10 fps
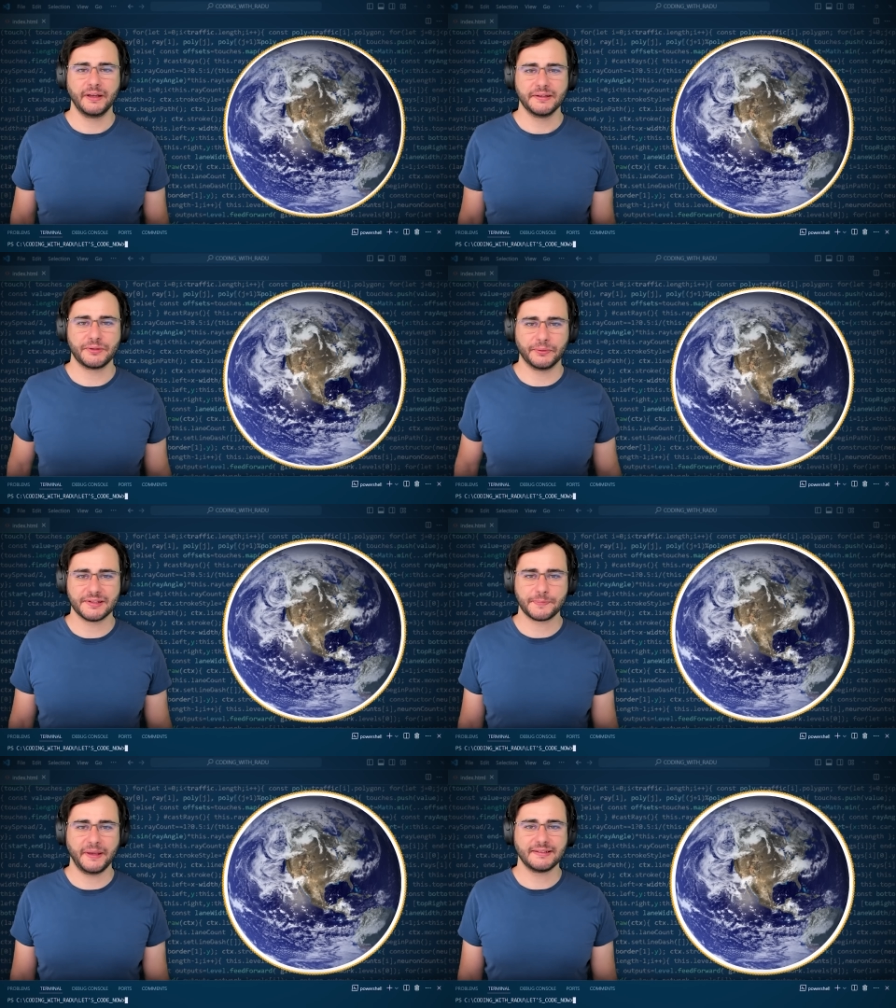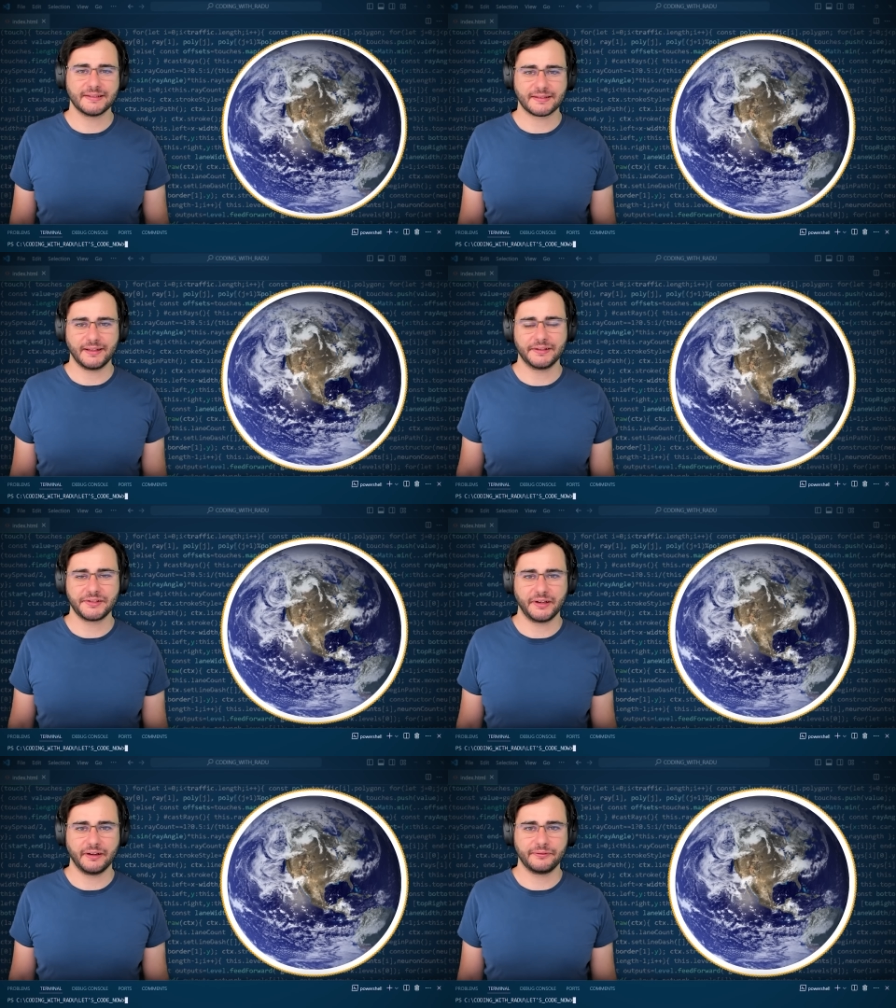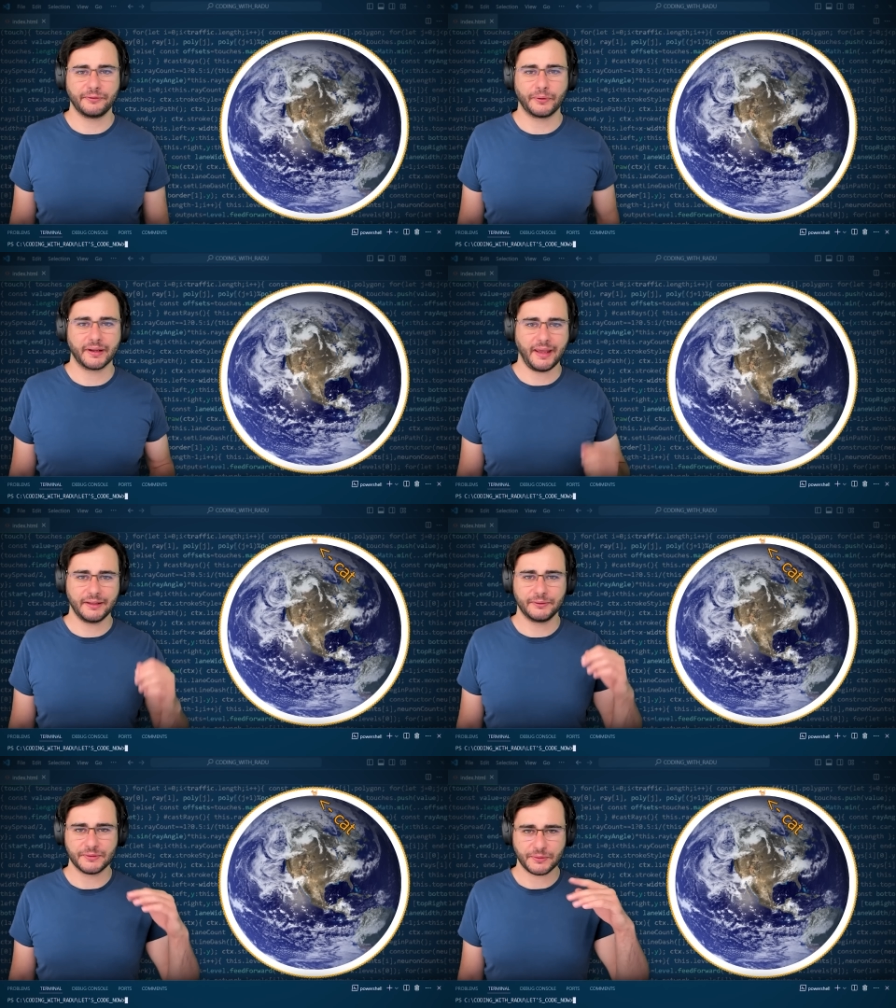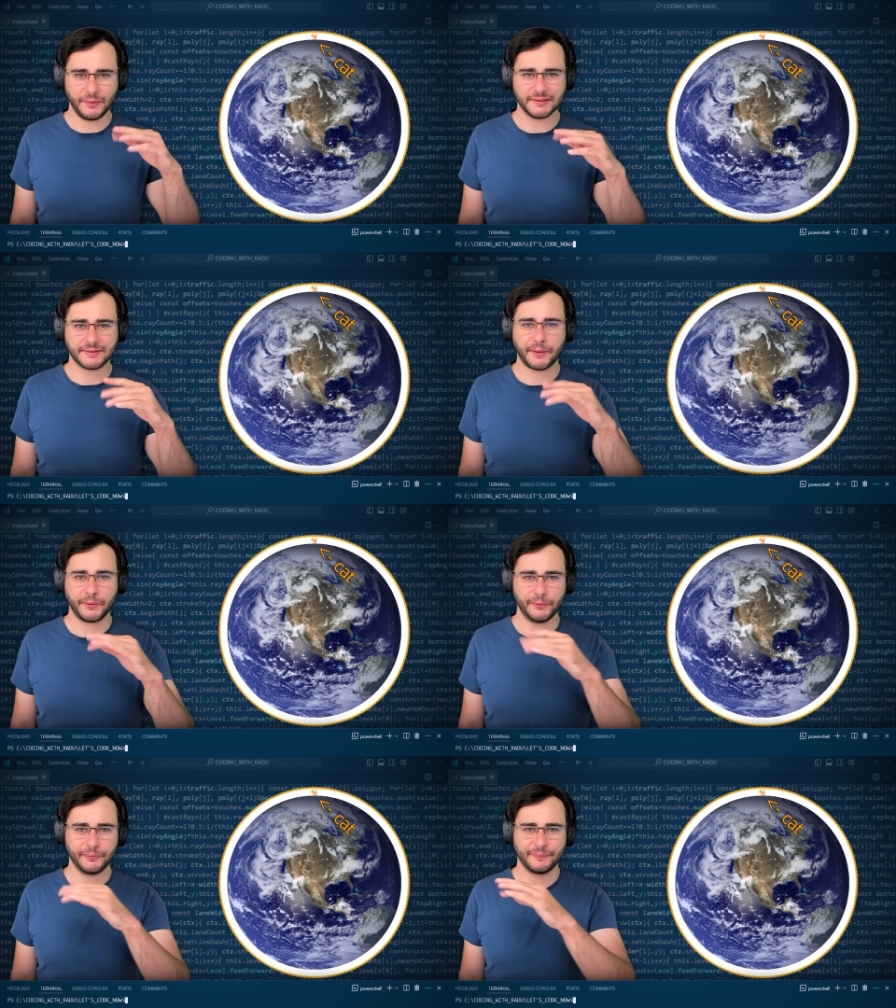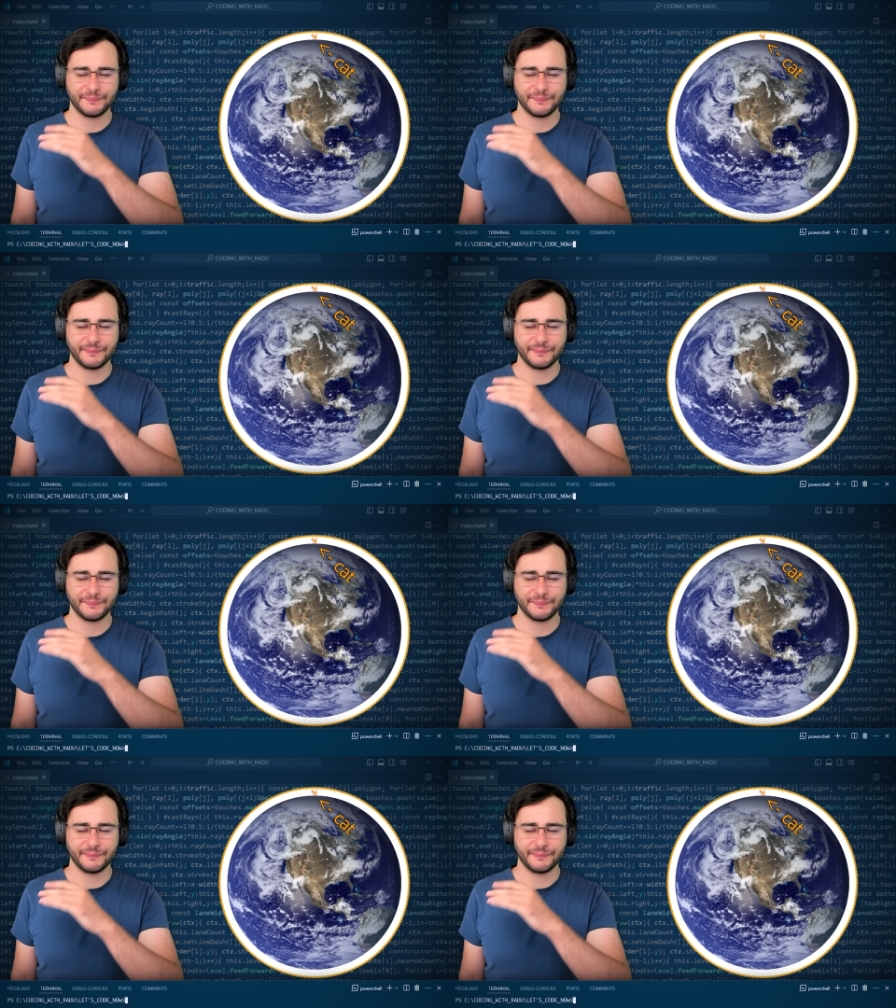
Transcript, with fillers: so the space is large enough for a cat to squeeze through?